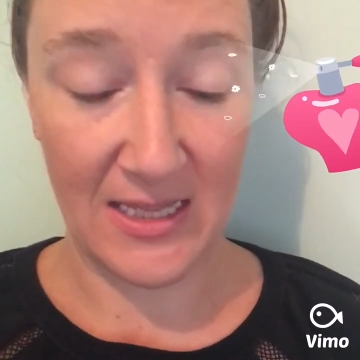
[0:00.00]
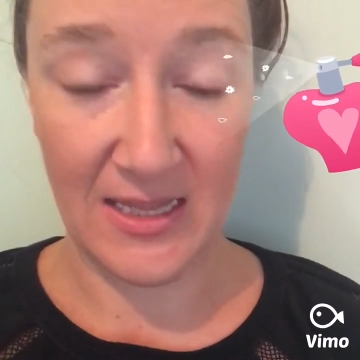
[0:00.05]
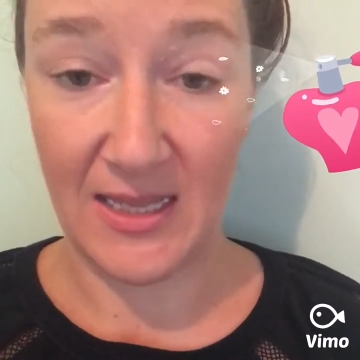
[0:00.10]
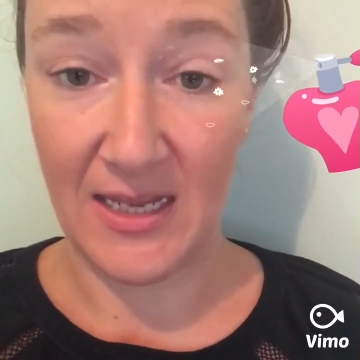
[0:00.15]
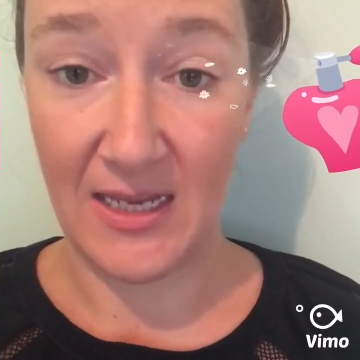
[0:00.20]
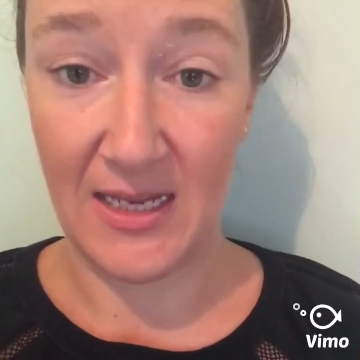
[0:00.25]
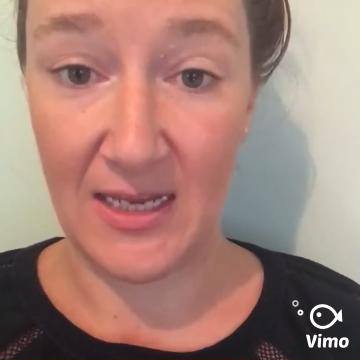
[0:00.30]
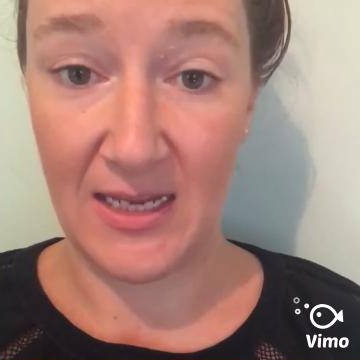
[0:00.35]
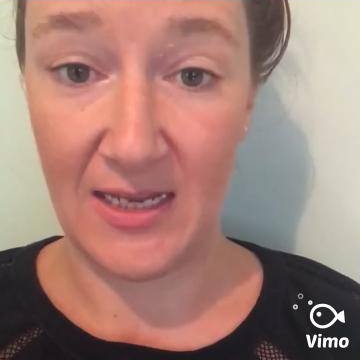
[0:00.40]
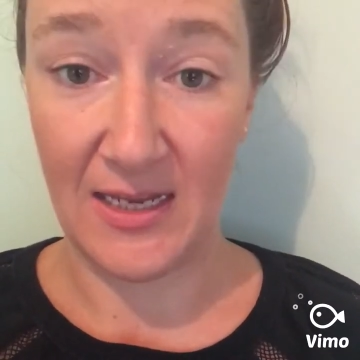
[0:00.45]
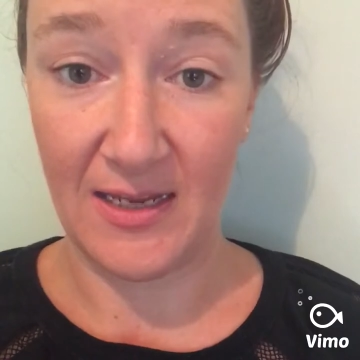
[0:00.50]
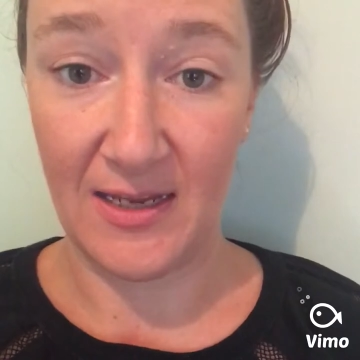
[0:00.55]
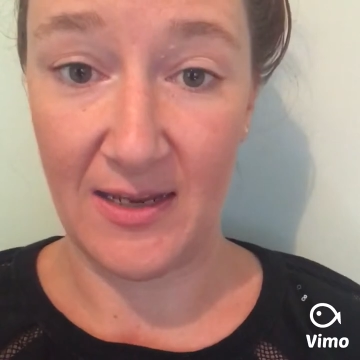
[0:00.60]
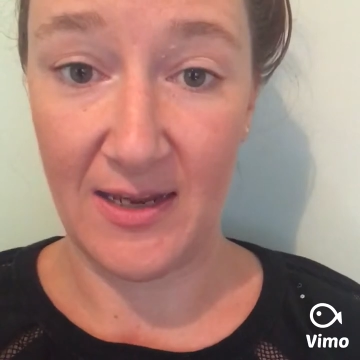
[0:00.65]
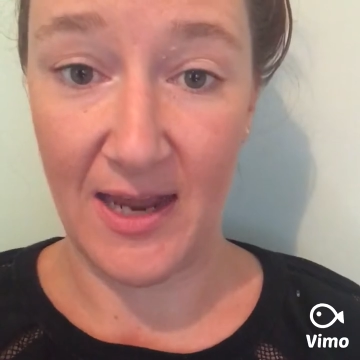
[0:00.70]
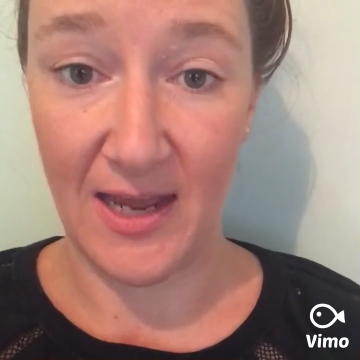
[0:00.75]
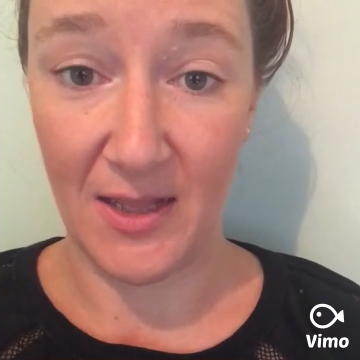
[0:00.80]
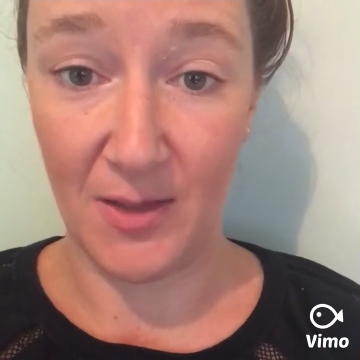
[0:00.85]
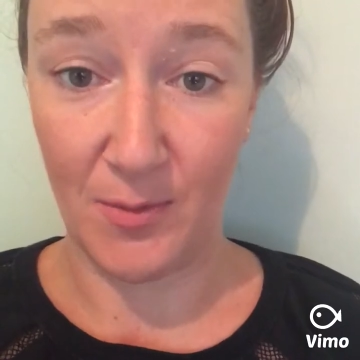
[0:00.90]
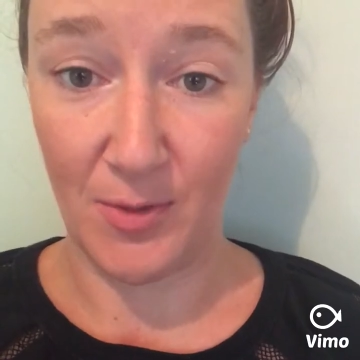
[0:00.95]
the
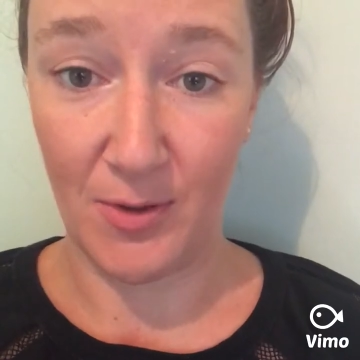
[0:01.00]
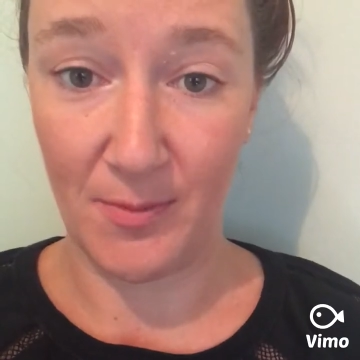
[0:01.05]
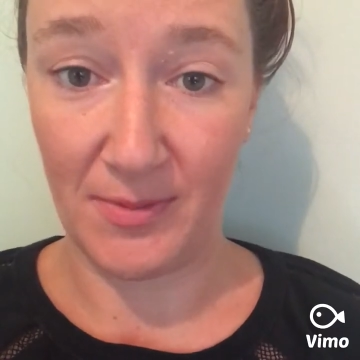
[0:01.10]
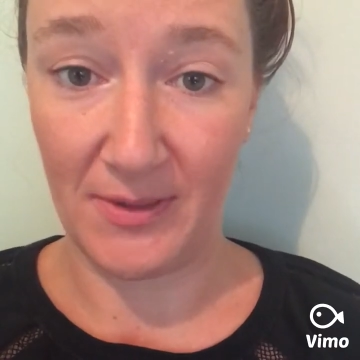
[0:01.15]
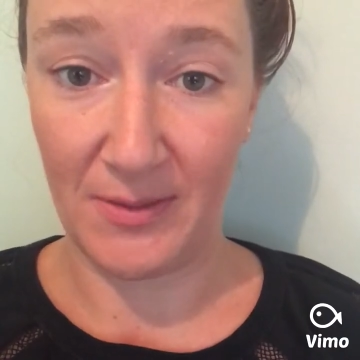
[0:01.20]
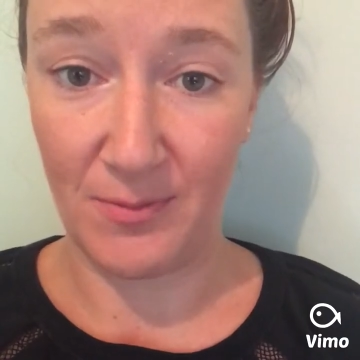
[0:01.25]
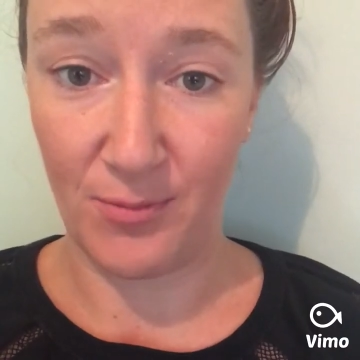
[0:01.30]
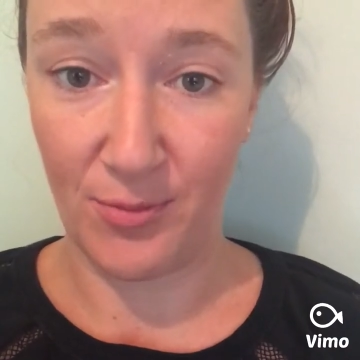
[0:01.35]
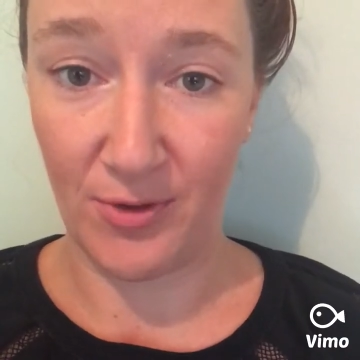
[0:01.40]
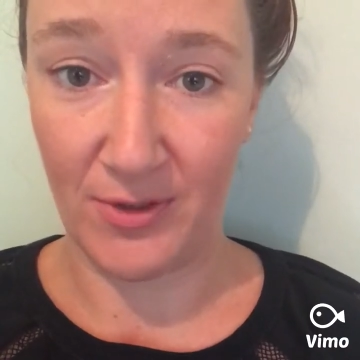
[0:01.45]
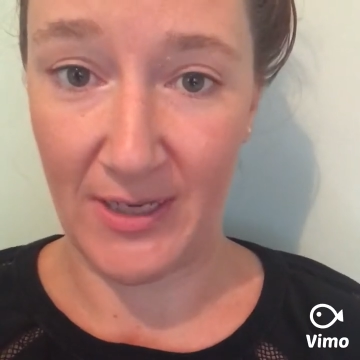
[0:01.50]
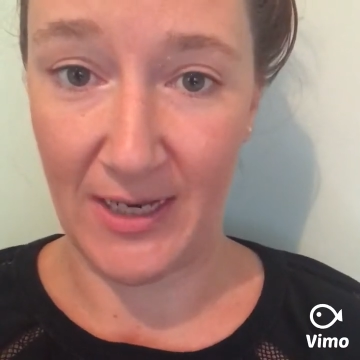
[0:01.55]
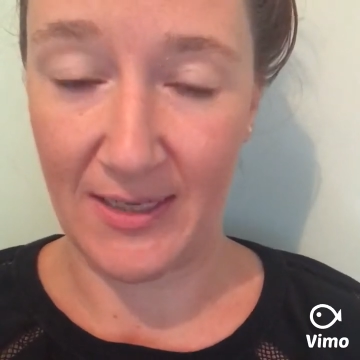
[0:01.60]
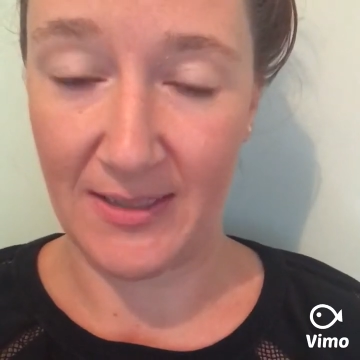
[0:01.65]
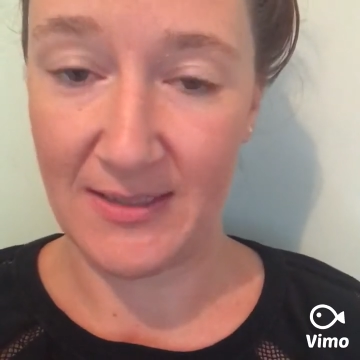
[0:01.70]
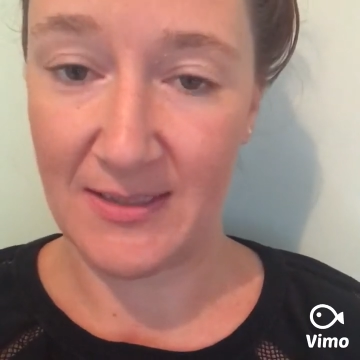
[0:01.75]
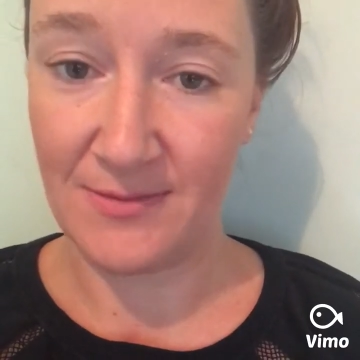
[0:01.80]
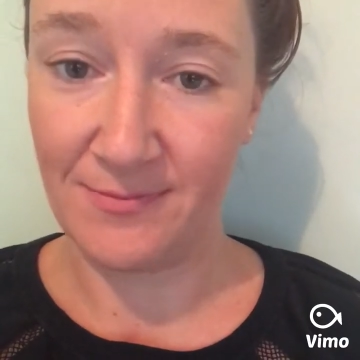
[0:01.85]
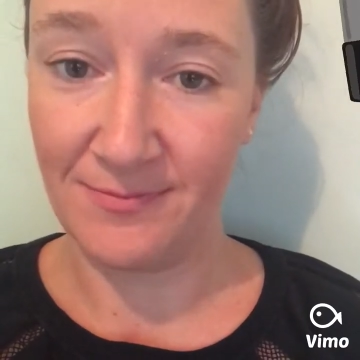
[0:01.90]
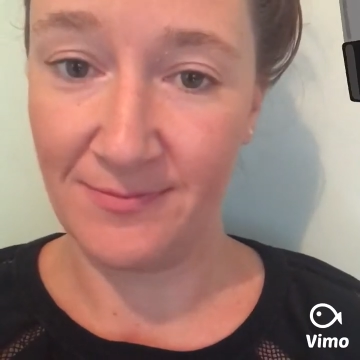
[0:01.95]
Colourpop Lip
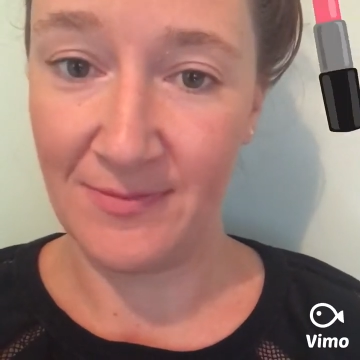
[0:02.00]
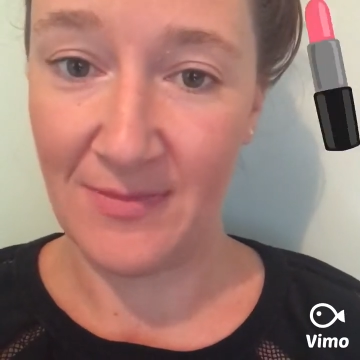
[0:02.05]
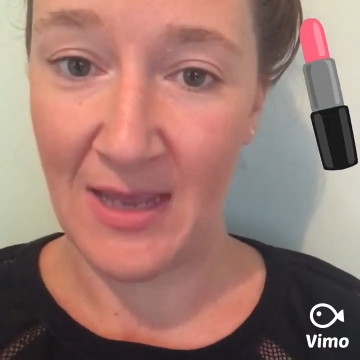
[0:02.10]
product.